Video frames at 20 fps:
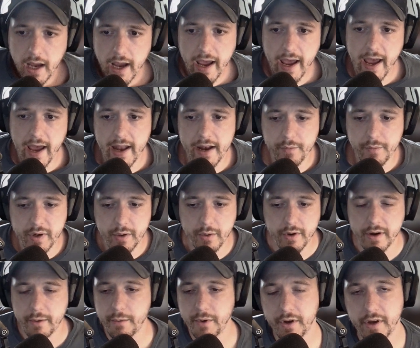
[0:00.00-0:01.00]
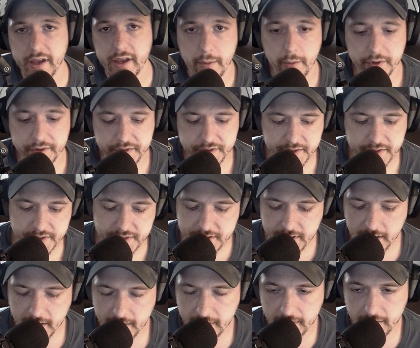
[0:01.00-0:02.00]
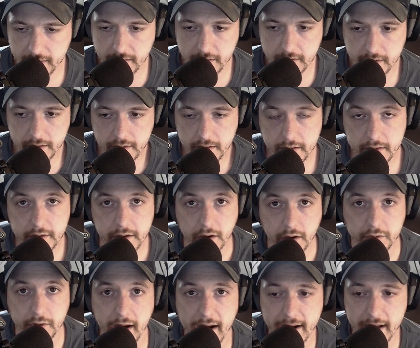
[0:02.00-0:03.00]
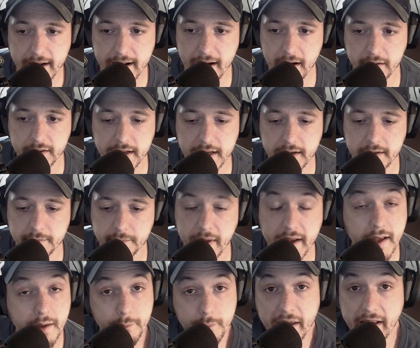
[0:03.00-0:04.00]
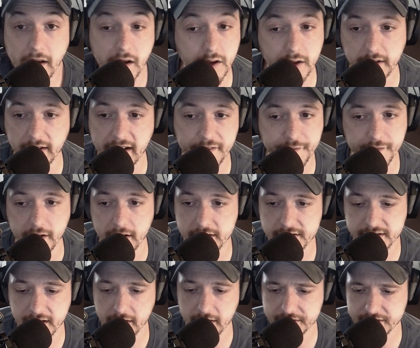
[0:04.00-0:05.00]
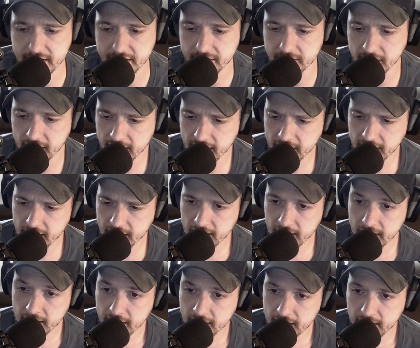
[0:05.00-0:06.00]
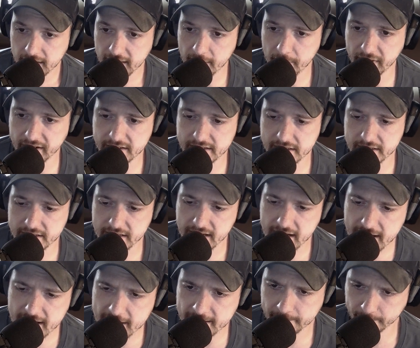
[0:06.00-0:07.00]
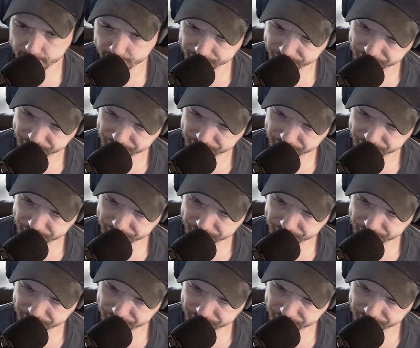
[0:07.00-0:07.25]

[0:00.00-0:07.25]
and we were really able to just you know, grind it out, get it, make it, make a good life for ourselves. And that brings us to here,